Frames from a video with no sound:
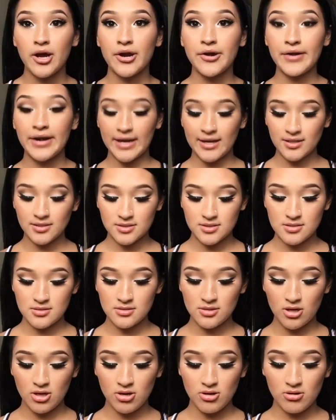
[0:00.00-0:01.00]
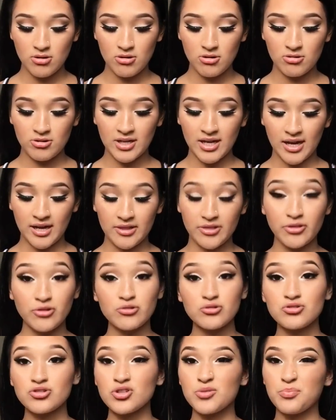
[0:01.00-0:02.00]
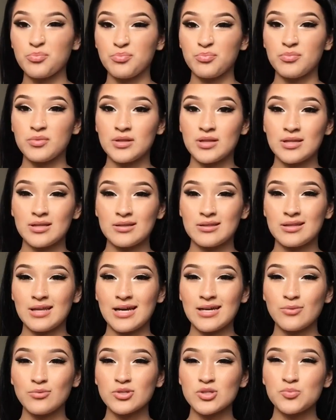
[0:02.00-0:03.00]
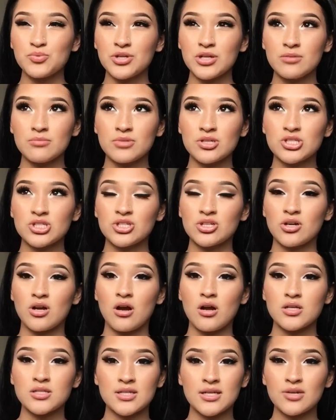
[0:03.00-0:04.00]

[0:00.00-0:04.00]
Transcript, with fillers: All right, so yeah, those are th that was pretty much the cons.